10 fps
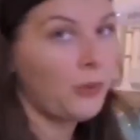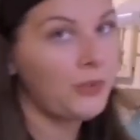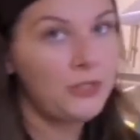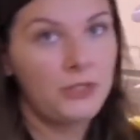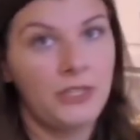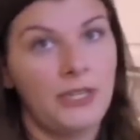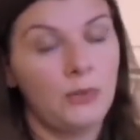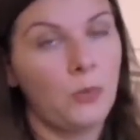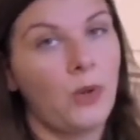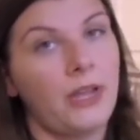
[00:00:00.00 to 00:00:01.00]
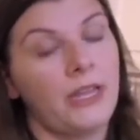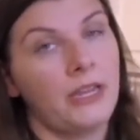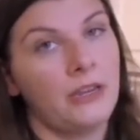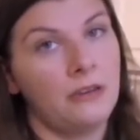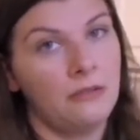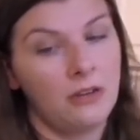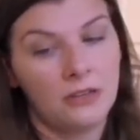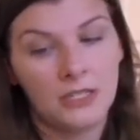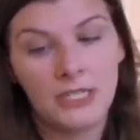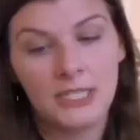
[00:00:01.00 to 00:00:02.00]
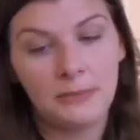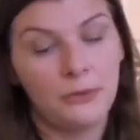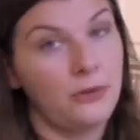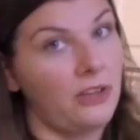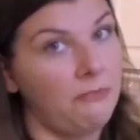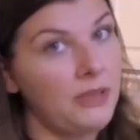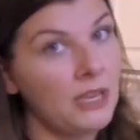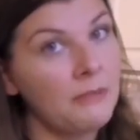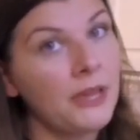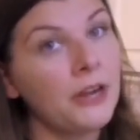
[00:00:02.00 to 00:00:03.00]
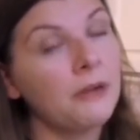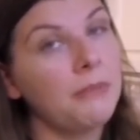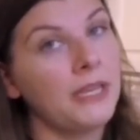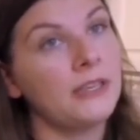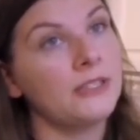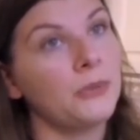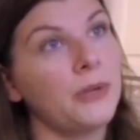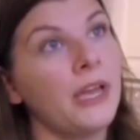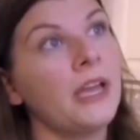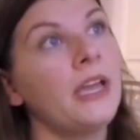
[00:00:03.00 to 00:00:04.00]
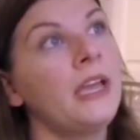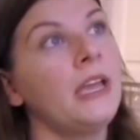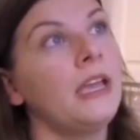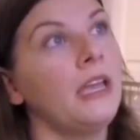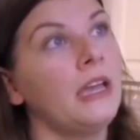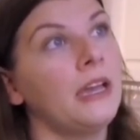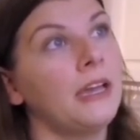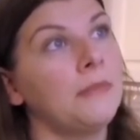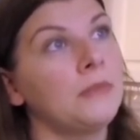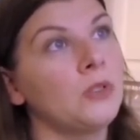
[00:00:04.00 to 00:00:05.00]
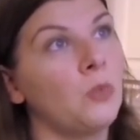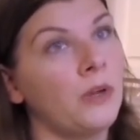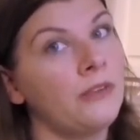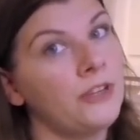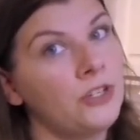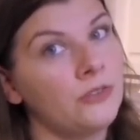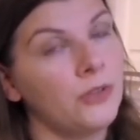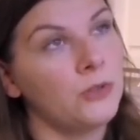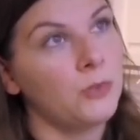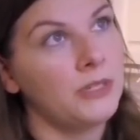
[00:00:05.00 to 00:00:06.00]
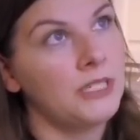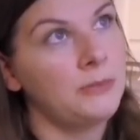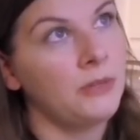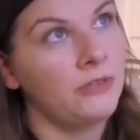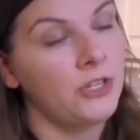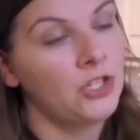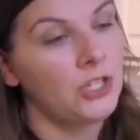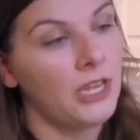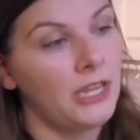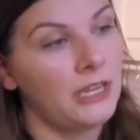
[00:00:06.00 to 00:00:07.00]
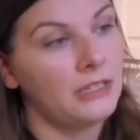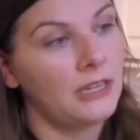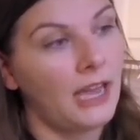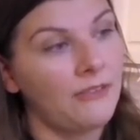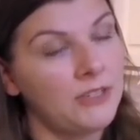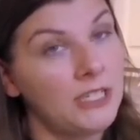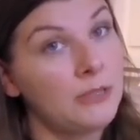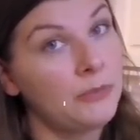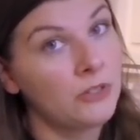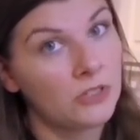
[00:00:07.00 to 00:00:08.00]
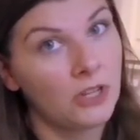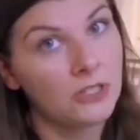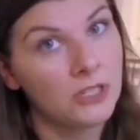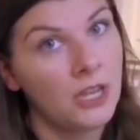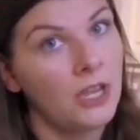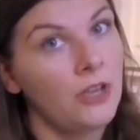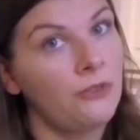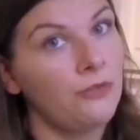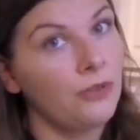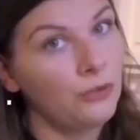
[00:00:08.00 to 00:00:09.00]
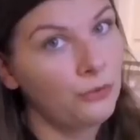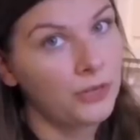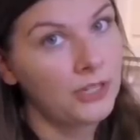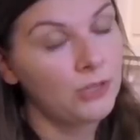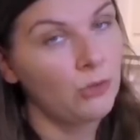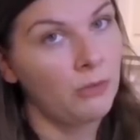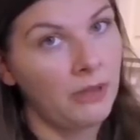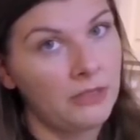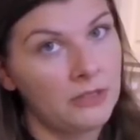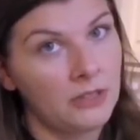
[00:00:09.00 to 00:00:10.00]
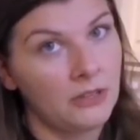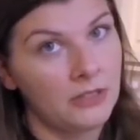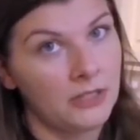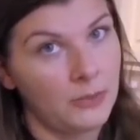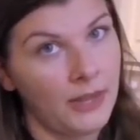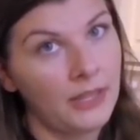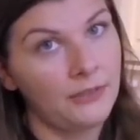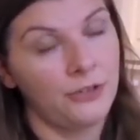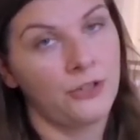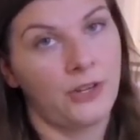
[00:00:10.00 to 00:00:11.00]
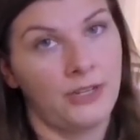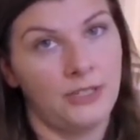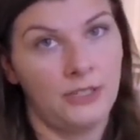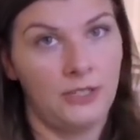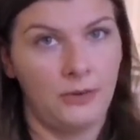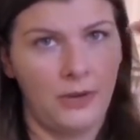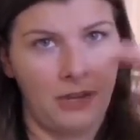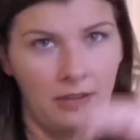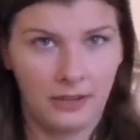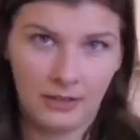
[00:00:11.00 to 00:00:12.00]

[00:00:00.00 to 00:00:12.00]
going to need 1 teaspoon of baking powder, baking soda, so 1 of each of those, 1 teaspoon of each, and 1/2 teaspoon of salt. Feel free to omit the salt as well if you're trying to